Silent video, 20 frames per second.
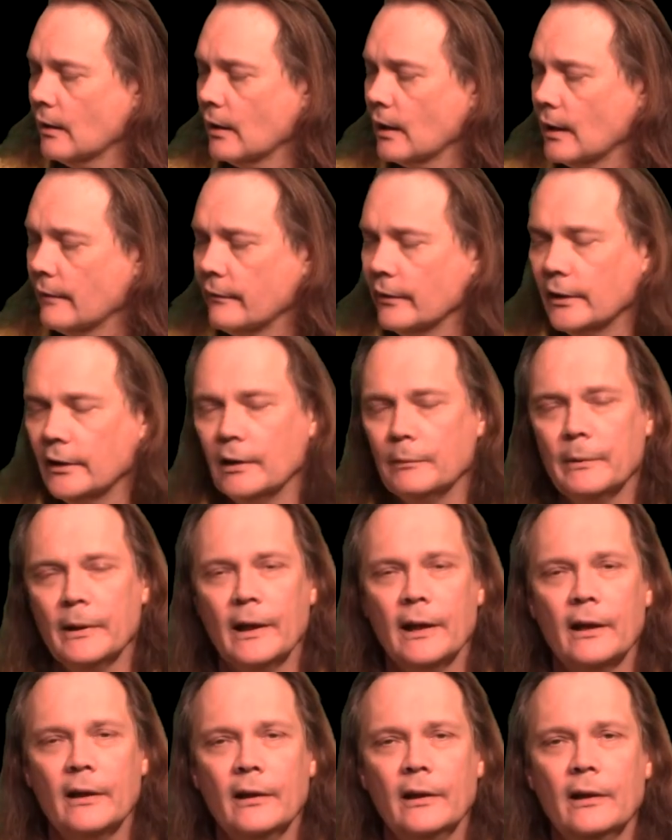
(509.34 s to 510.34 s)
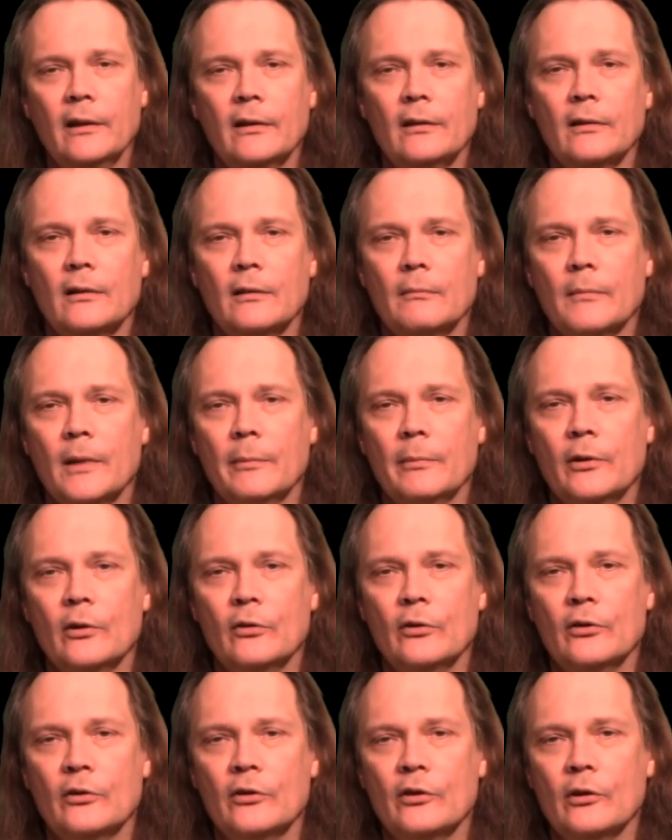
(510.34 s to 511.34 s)
I find it to be handy. Maybe you
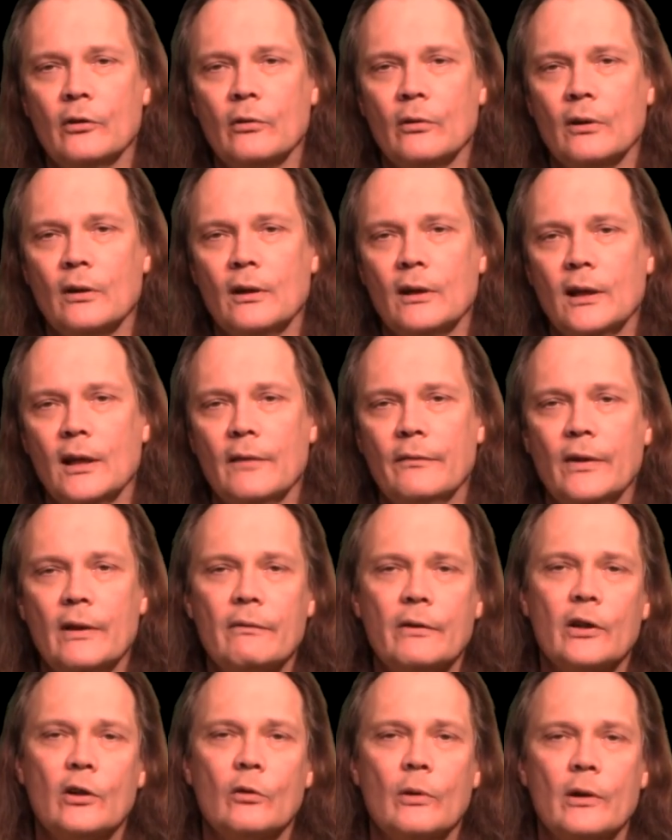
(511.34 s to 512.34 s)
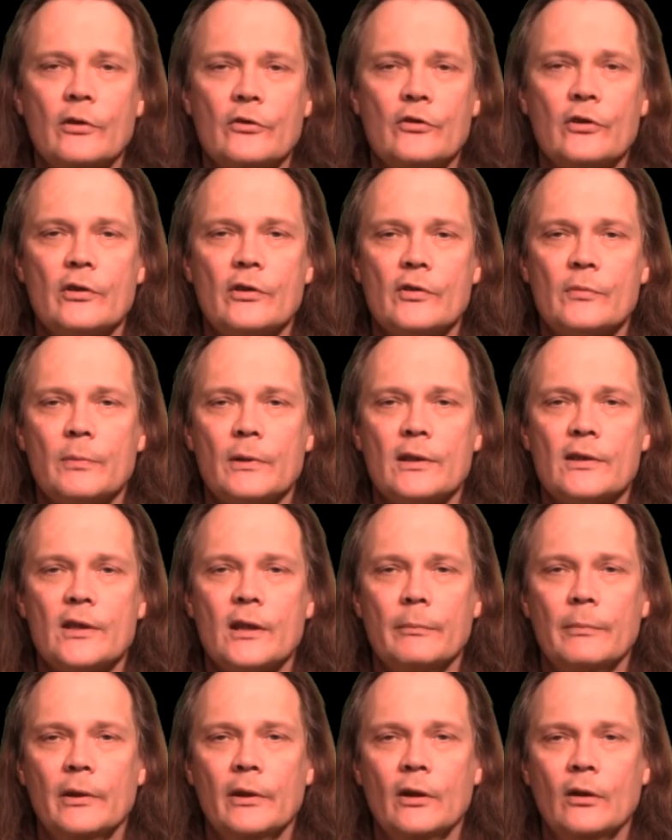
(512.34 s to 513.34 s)
do too. If you have any questions, please
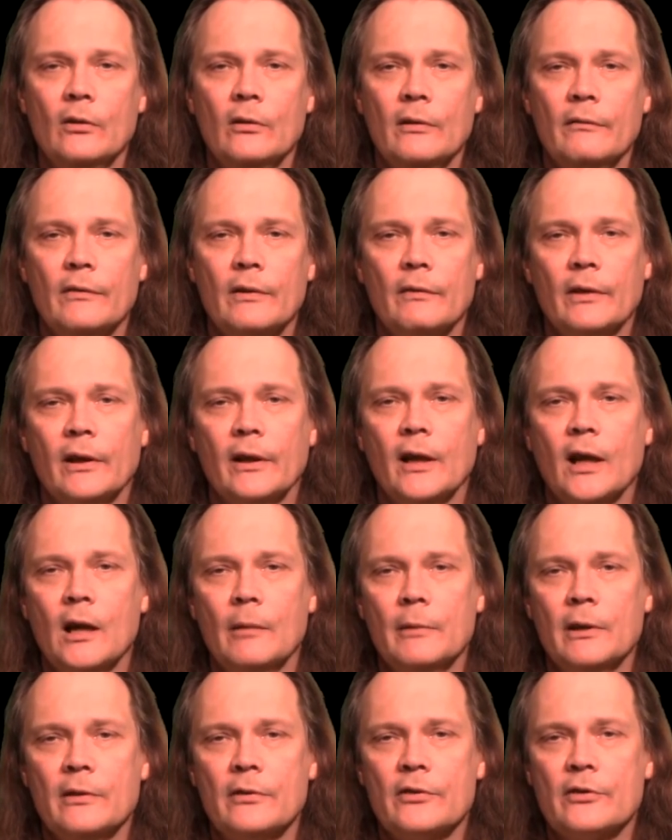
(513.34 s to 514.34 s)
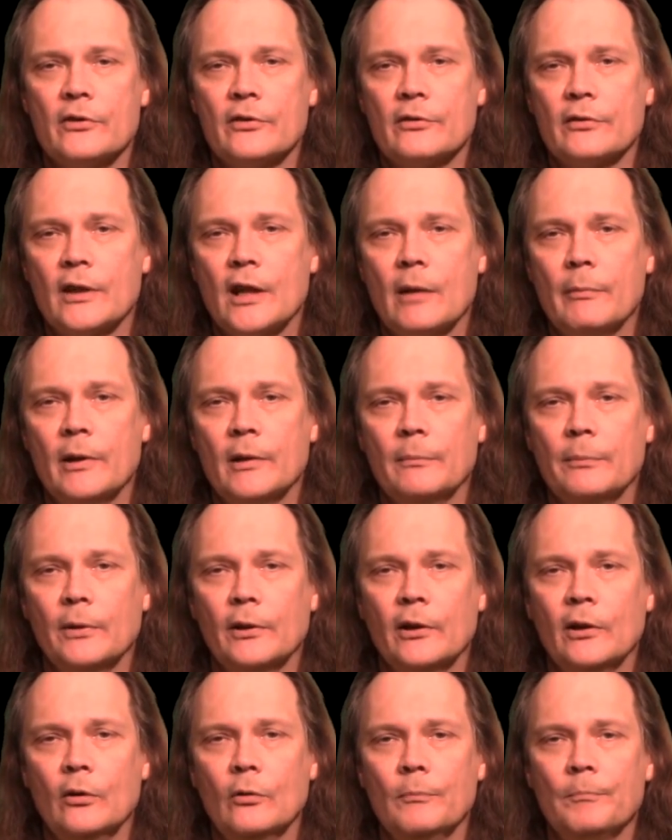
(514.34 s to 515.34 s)
let me know. If you have any comments, comment
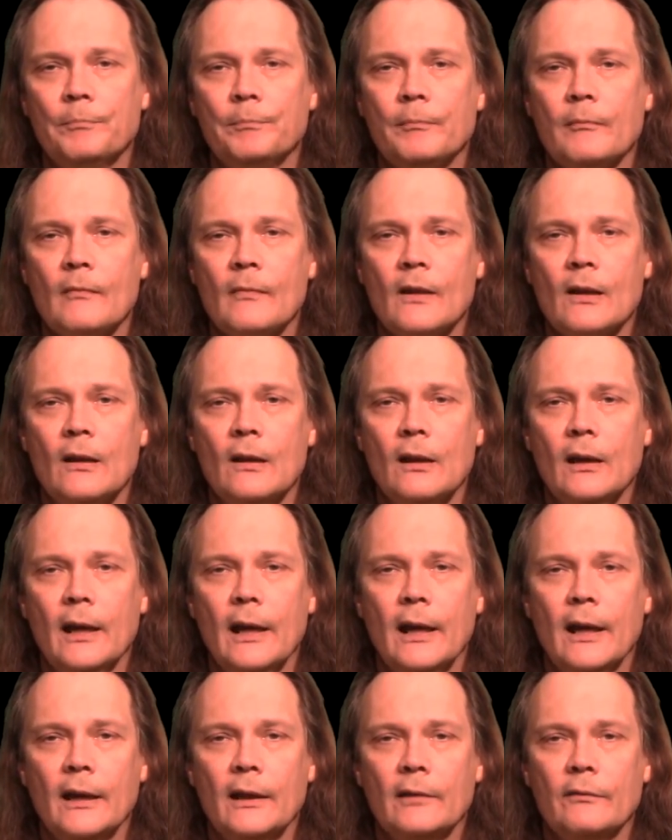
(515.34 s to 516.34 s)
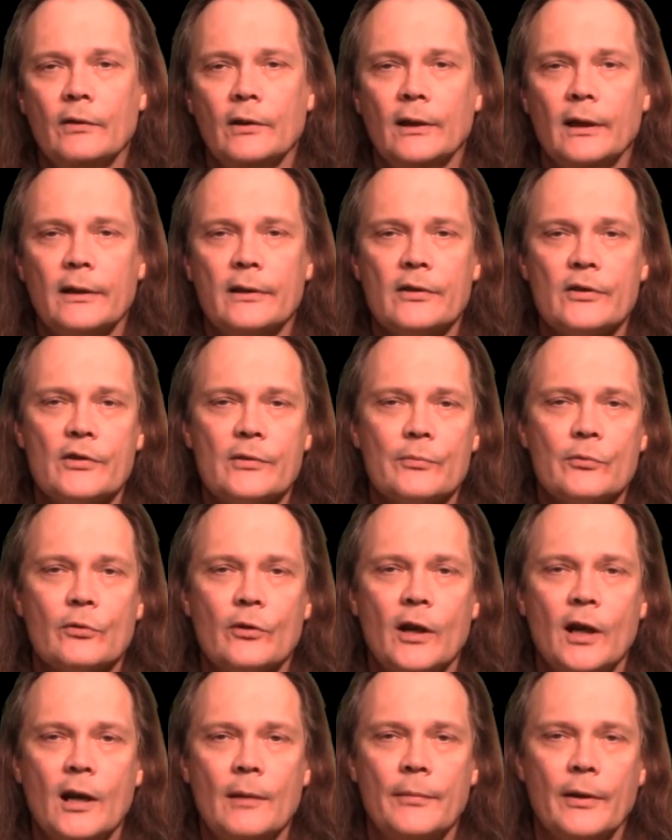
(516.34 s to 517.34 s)
below. And if you'd like to
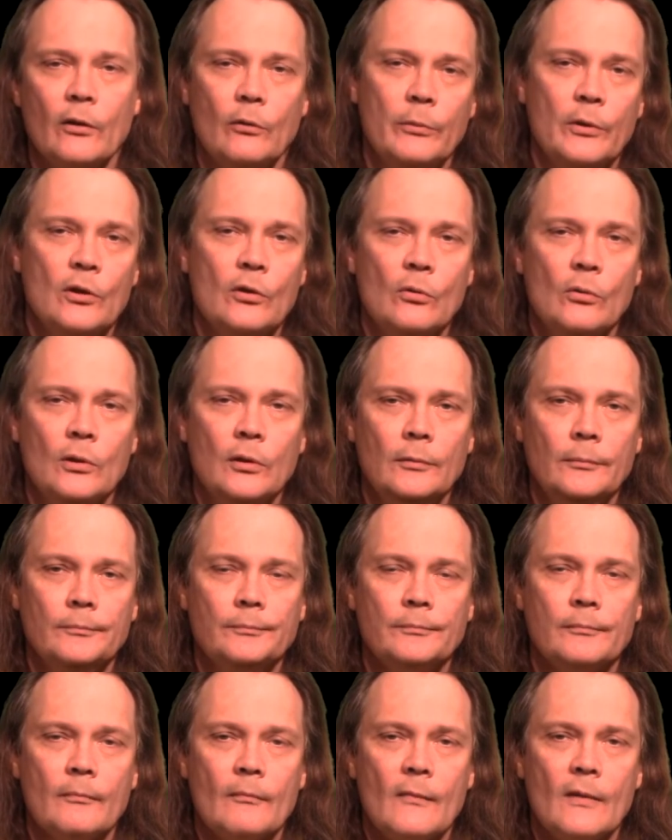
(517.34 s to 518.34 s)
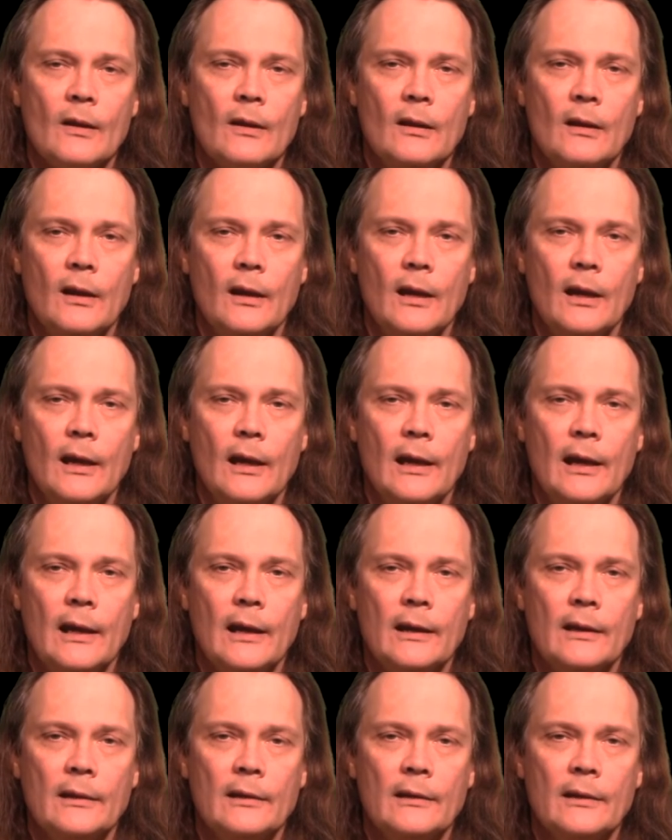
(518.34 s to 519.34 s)
subscribe, that would be cool.
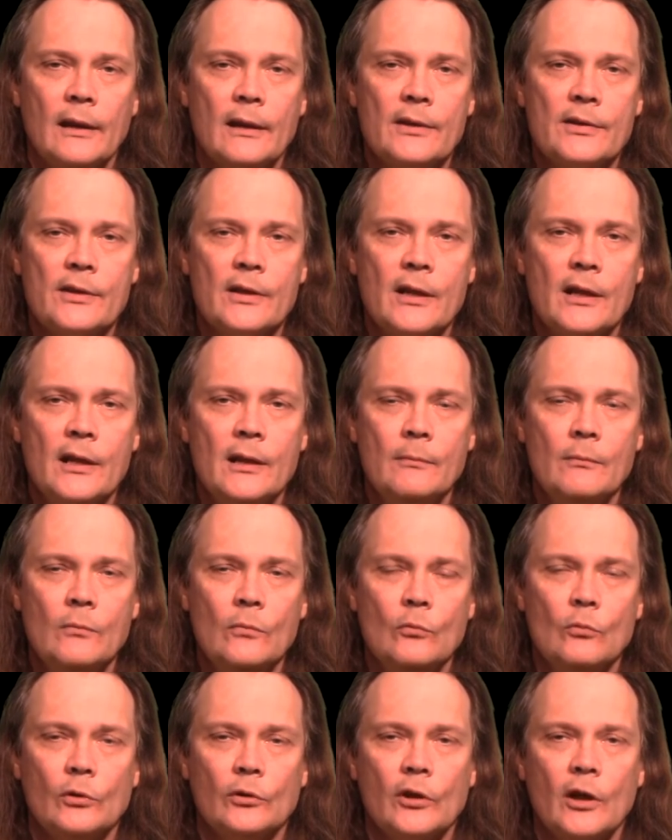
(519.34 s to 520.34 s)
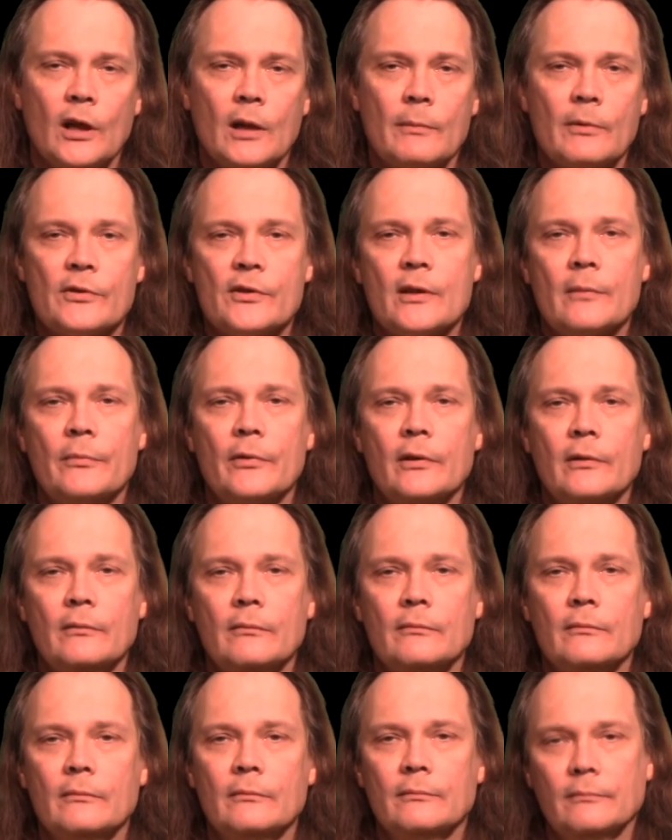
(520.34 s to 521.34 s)
And next time, we'll talk about
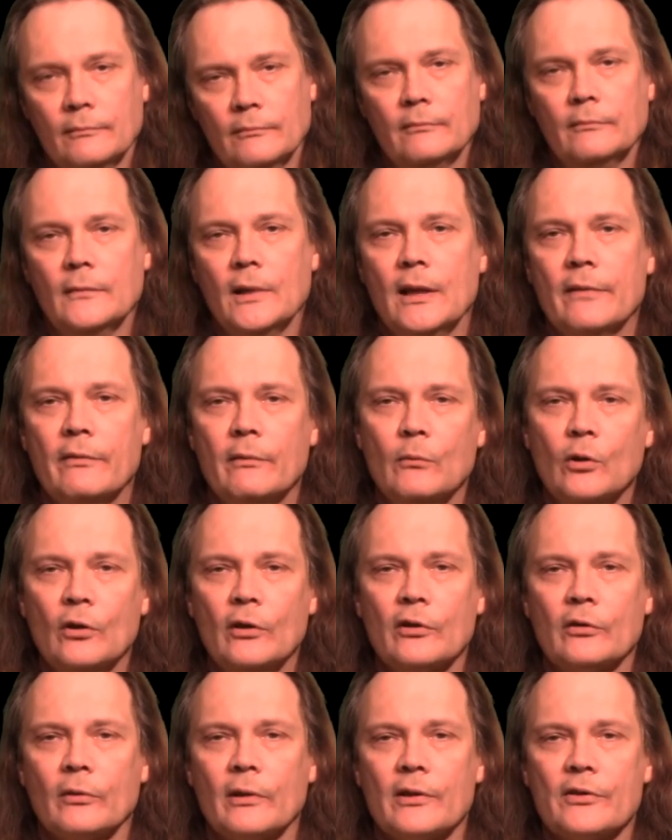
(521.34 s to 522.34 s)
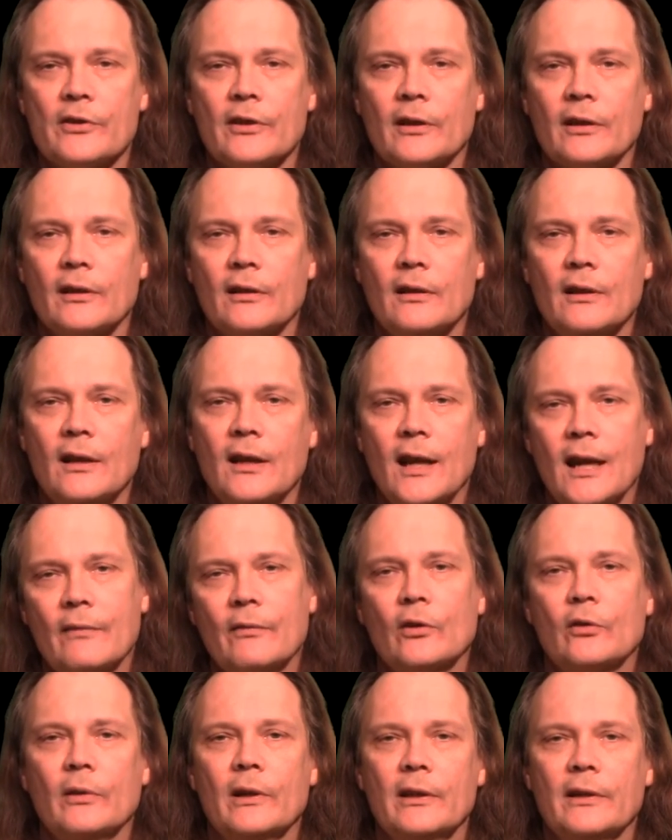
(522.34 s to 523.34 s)
something even more interesting. Have
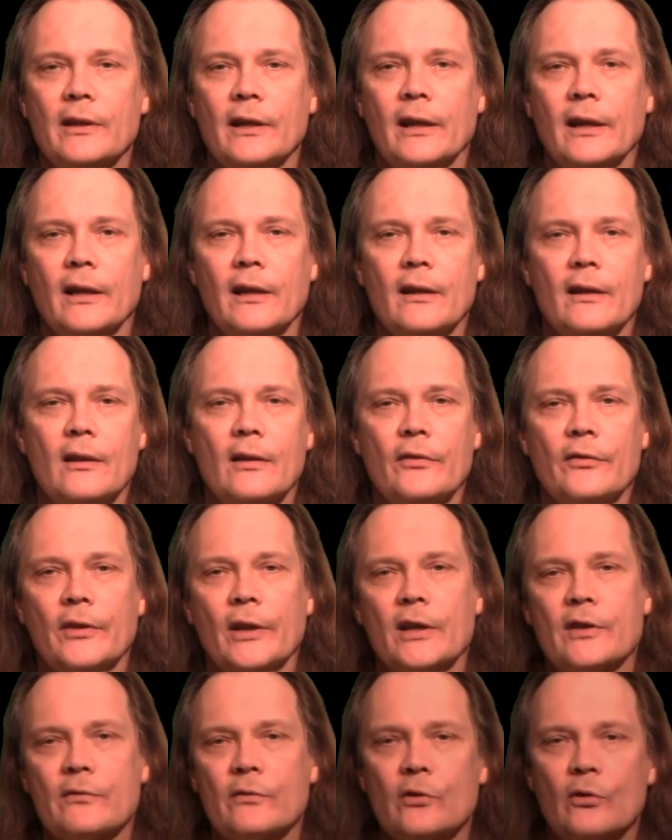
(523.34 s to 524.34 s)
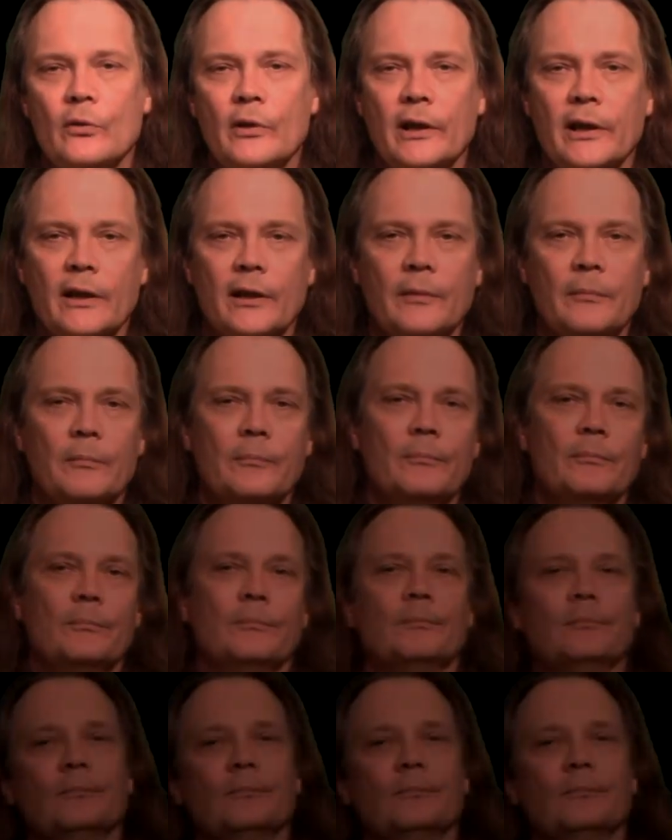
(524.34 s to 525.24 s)
a great day. Thanks for tuning in.